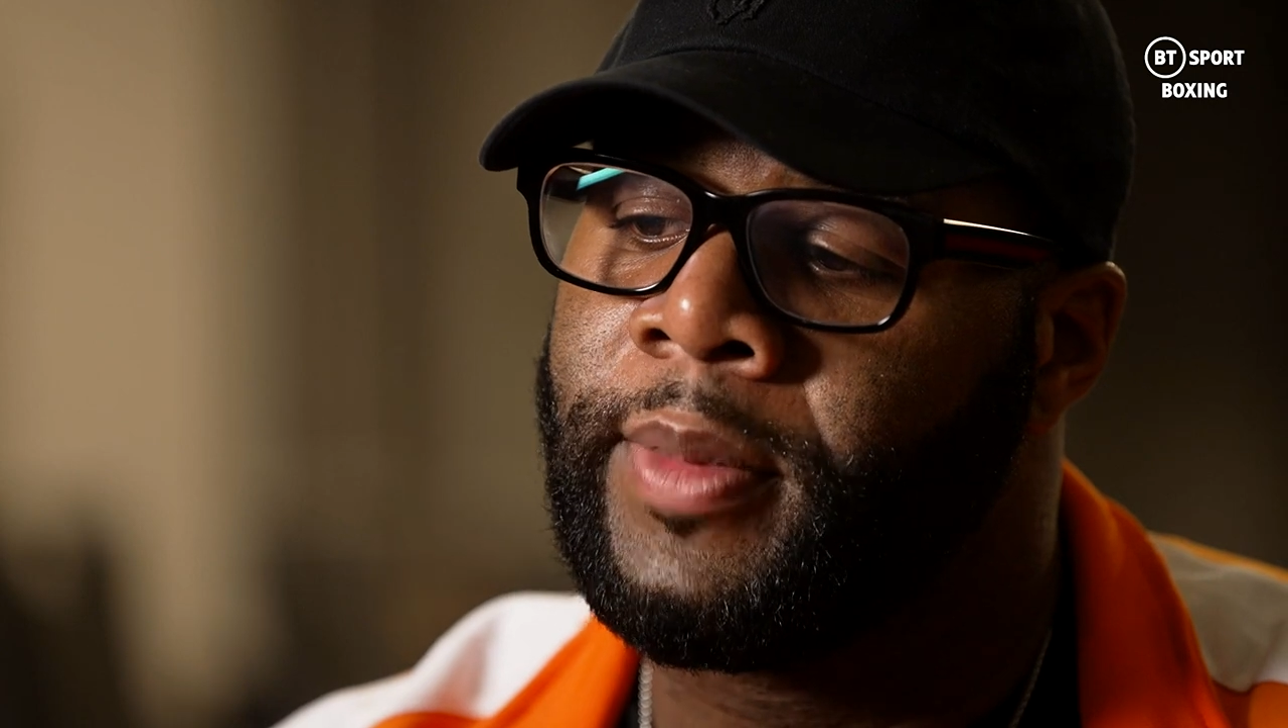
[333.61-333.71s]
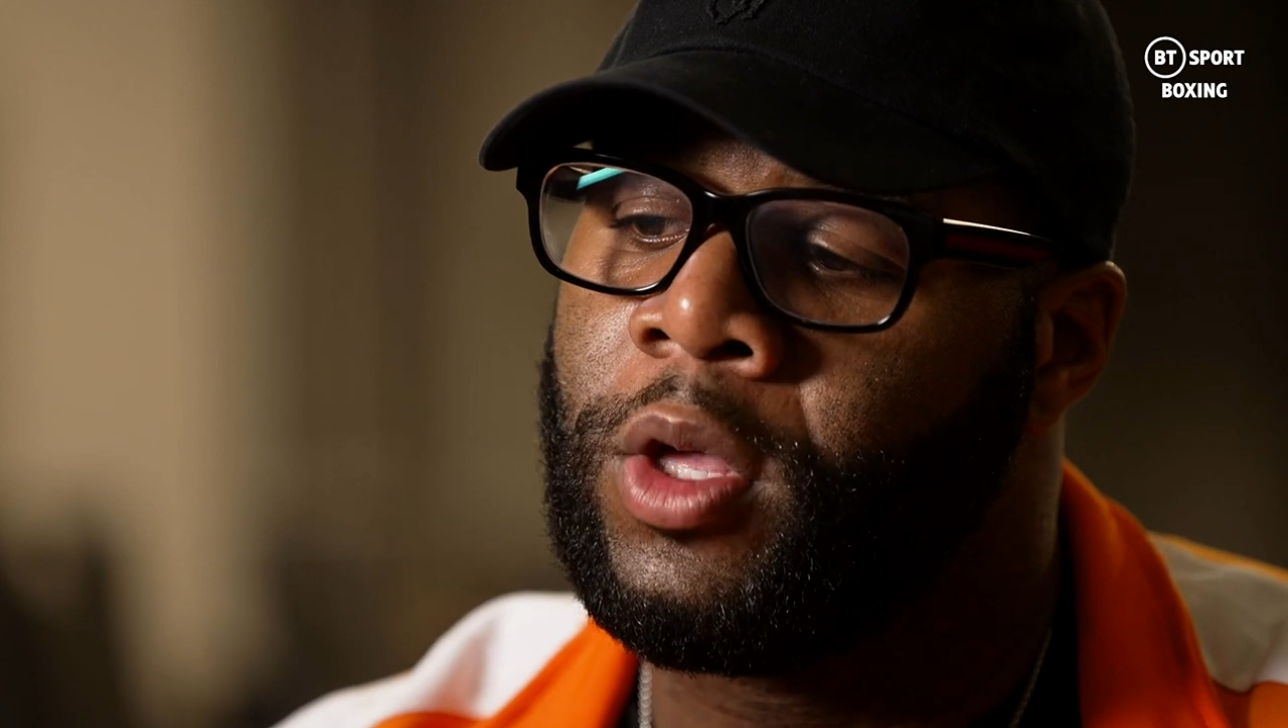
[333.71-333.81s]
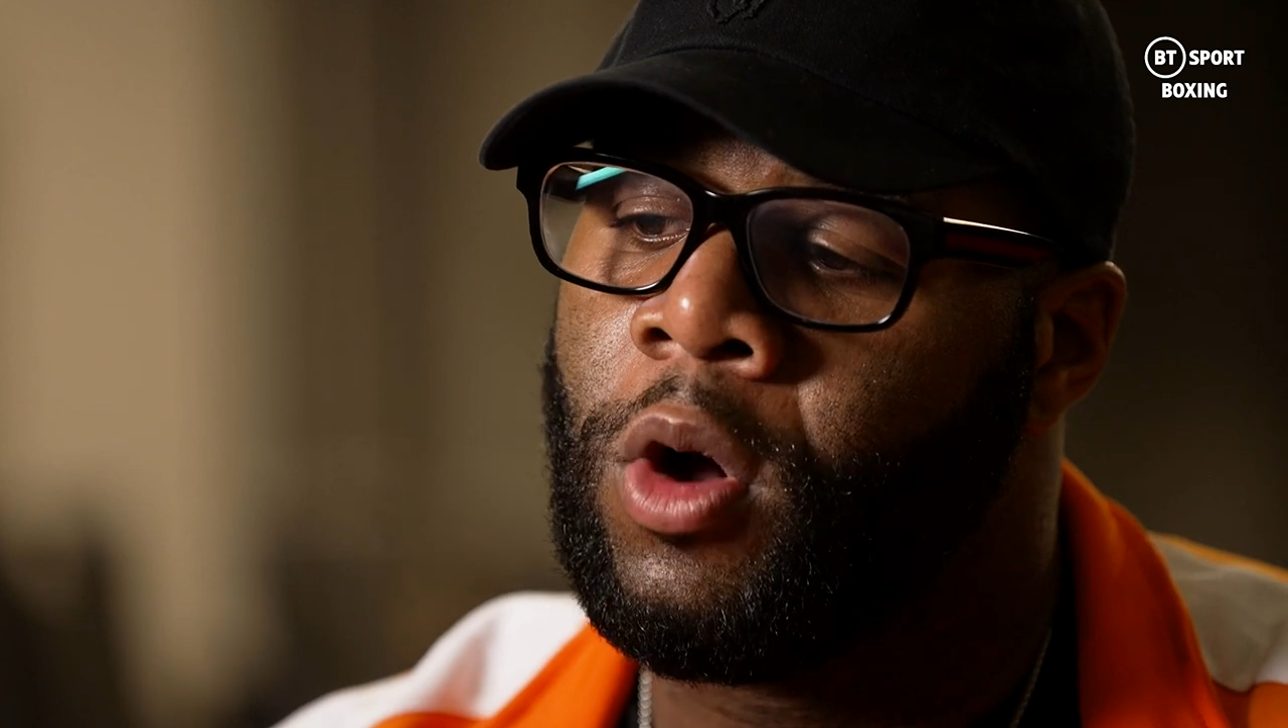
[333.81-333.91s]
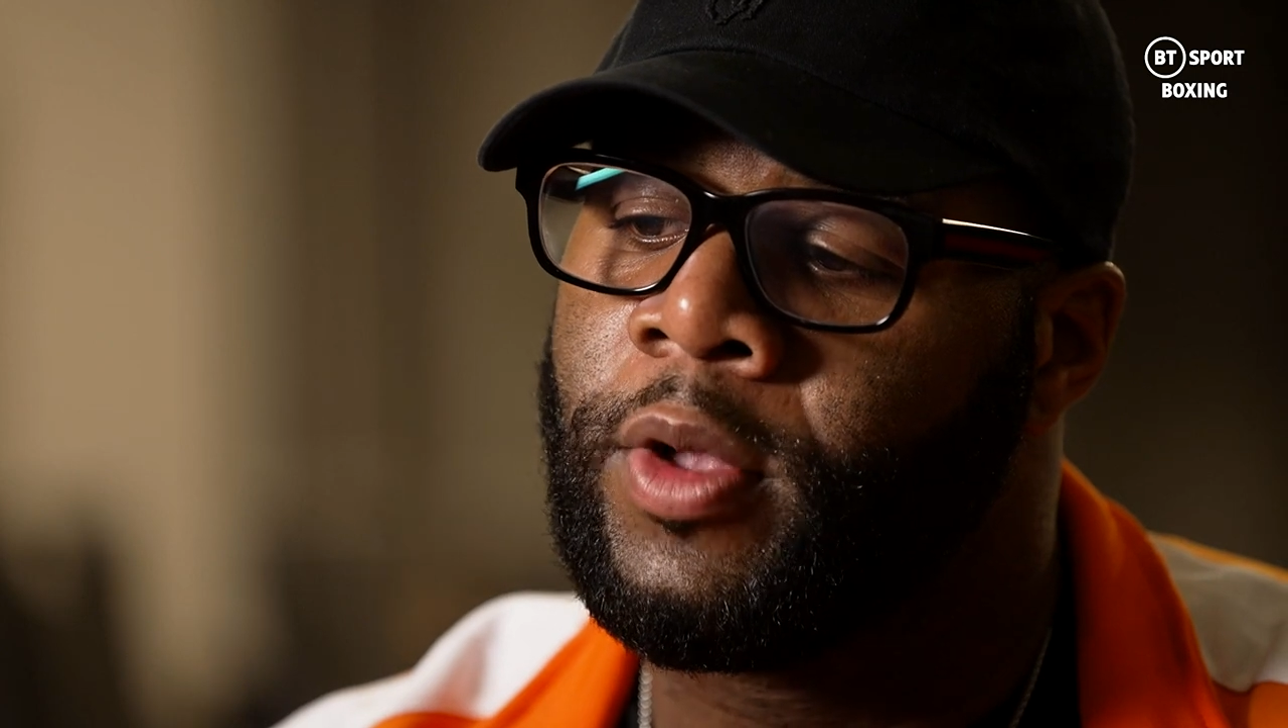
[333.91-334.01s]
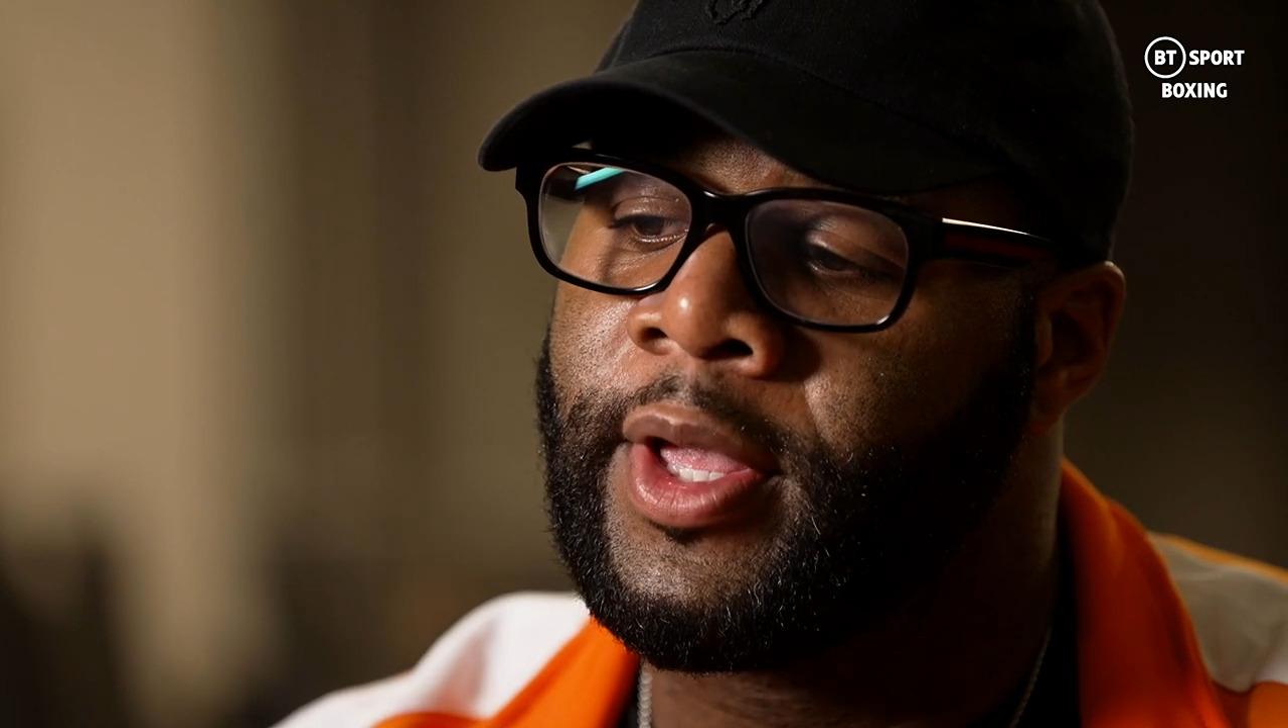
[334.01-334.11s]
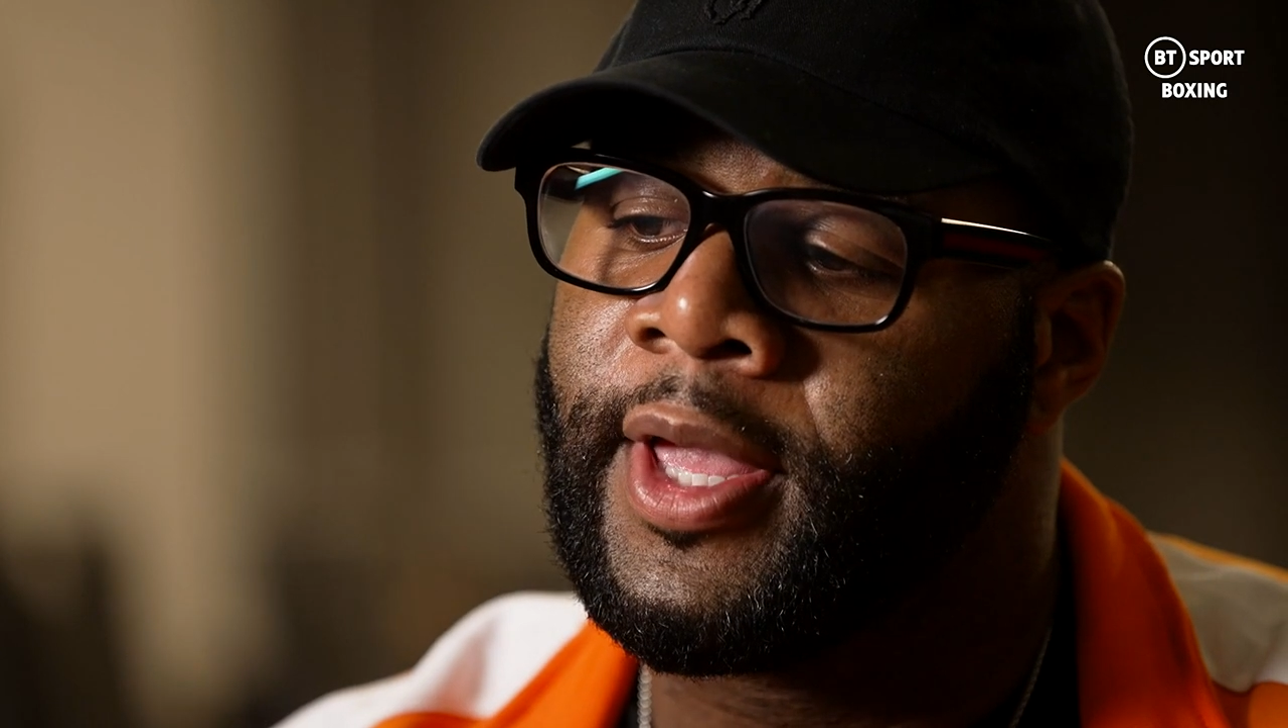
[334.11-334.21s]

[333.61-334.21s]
be going